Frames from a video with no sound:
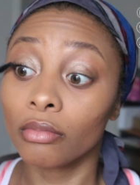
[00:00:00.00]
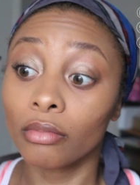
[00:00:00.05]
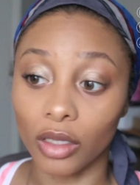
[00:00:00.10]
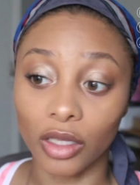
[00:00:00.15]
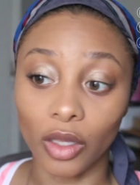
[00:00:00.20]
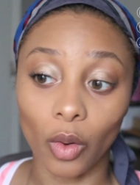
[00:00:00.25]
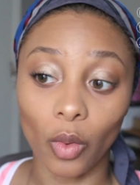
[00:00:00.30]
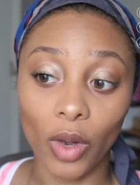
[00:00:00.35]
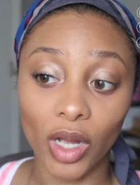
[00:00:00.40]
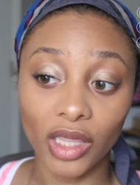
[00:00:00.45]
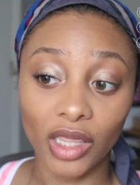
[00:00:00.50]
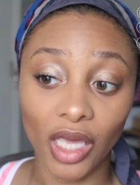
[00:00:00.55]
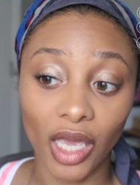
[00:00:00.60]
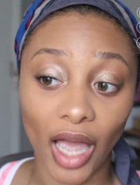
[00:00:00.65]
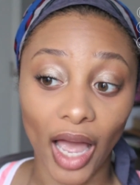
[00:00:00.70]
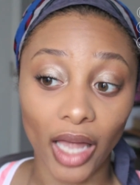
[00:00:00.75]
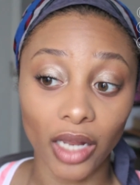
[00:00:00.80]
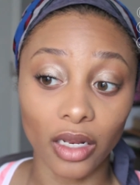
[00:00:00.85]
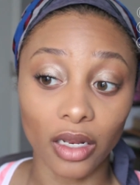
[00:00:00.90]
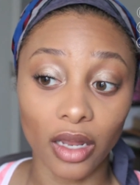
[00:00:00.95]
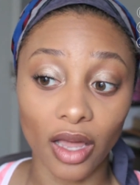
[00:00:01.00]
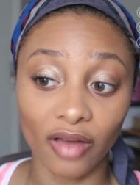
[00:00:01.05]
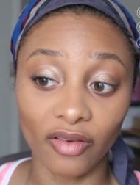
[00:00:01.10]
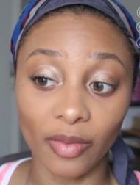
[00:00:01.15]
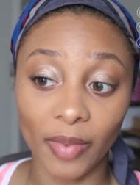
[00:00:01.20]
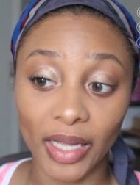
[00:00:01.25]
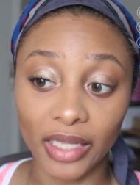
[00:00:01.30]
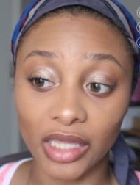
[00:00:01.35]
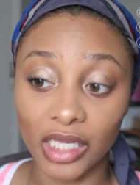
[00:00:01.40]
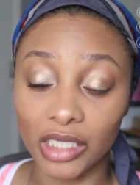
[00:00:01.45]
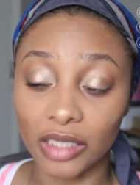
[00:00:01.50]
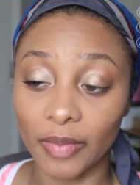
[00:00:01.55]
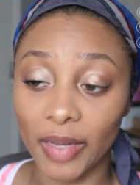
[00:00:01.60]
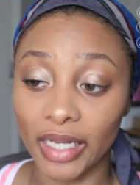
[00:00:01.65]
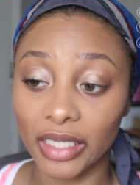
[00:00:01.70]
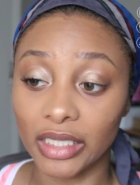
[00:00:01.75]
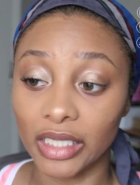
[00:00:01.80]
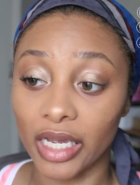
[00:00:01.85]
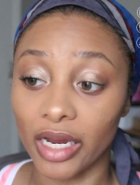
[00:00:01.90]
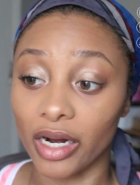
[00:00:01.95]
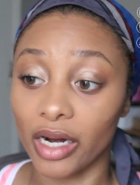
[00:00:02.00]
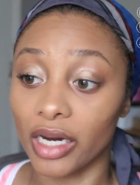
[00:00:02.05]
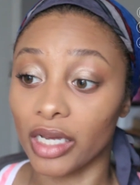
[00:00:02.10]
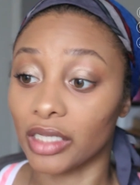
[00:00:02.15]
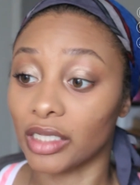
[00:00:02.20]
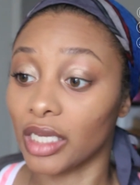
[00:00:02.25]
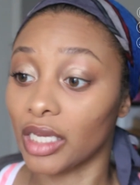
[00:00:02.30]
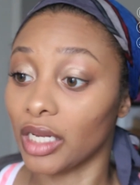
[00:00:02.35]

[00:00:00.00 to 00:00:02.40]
The one thing I love about this mascara is